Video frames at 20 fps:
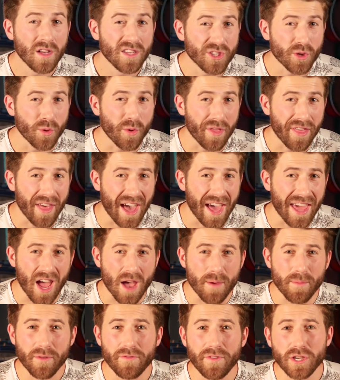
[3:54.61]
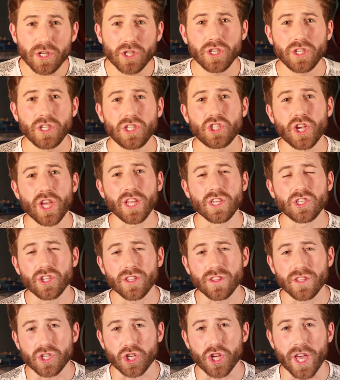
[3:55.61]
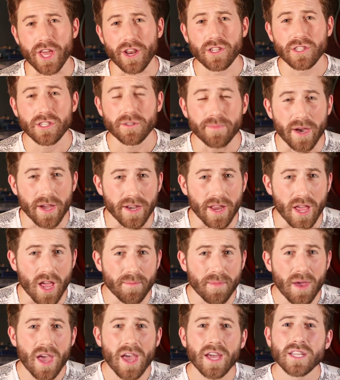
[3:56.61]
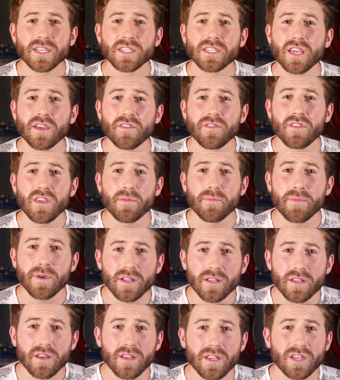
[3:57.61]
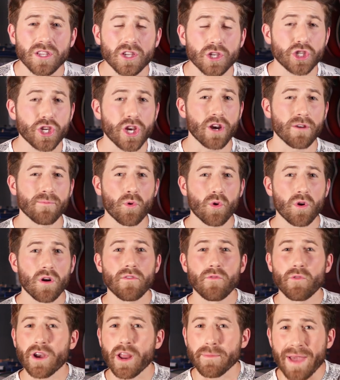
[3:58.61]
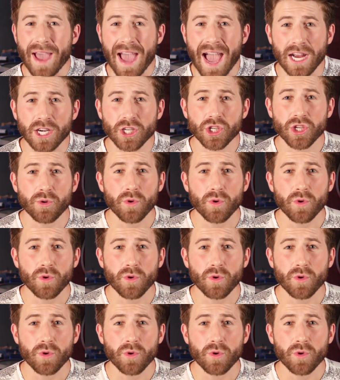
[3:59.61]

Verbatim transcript: So with that, I'm officially changing the channel to my name to give the ability to share more of what I'm actually